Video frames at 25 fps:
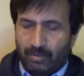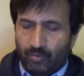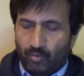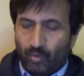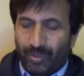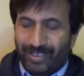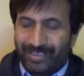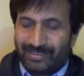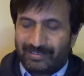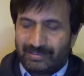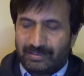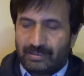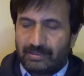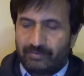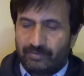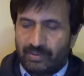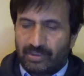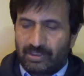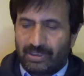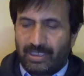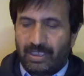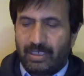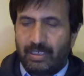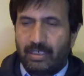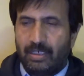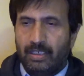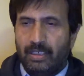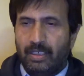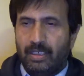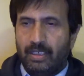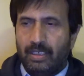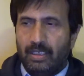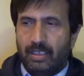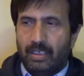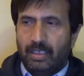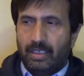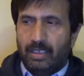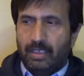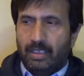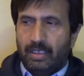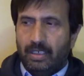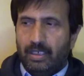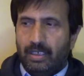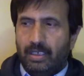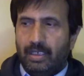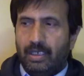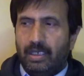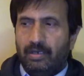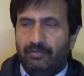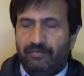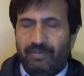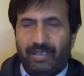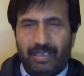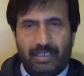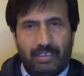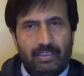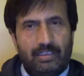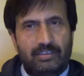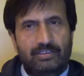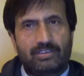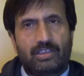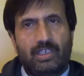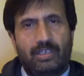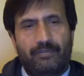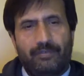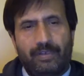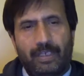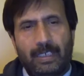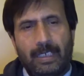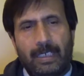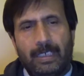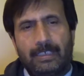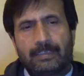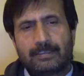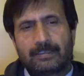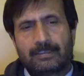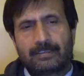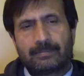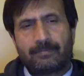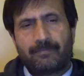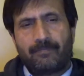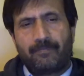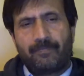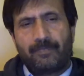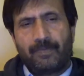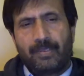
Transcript: viruses which can affect the salivary glands